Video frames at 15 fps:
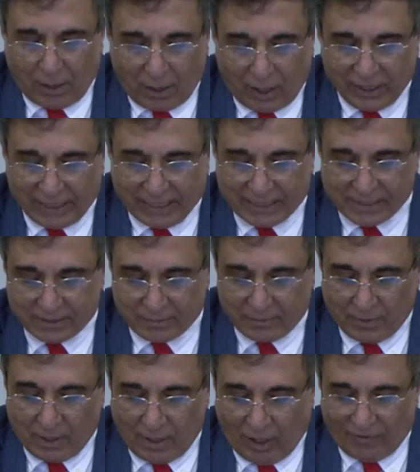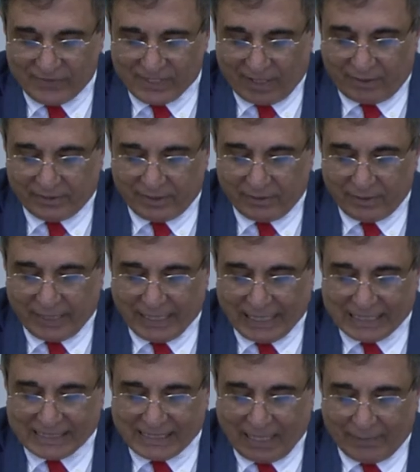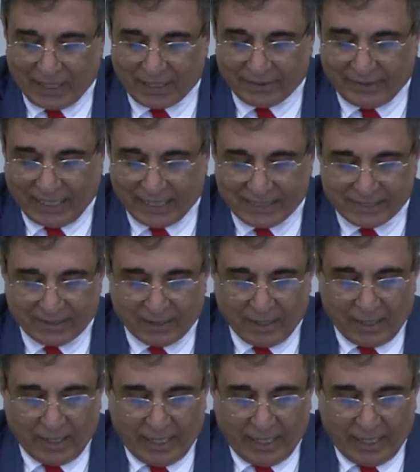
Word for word: holiness of certain Islamic texts